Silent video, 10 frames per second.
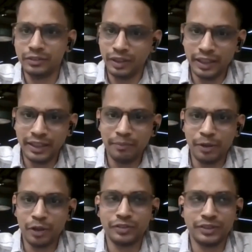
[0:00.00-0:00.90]
little
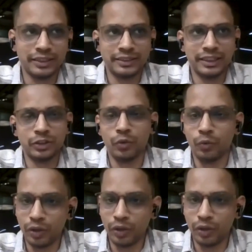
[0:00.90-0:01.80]
bit of success or
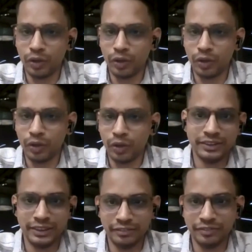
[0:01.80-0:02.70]
whatever thing I have
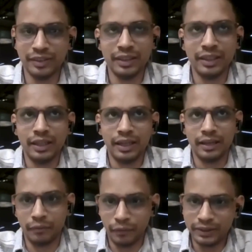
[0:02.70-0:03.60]
achieved
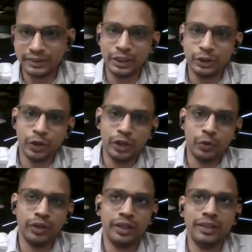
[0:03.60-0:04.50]
once I joined
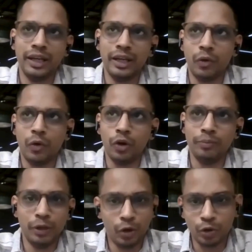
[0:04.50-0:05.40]
Odin, it all
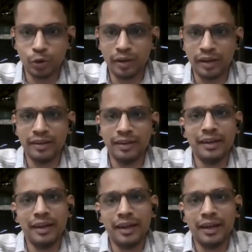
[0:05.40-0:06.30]
belonged to
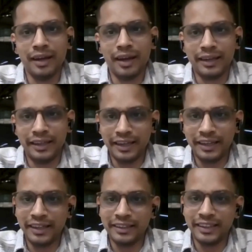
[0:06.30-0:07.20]
I
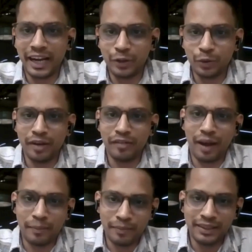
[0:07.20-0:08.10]
dedicate that to my
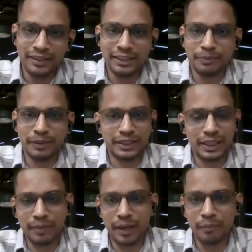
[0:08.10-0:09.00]
family.
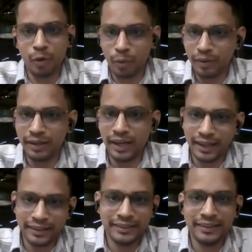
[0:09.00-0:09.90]
Especially my mom and
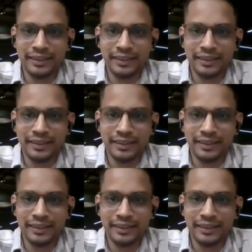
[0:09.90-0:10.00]
dad.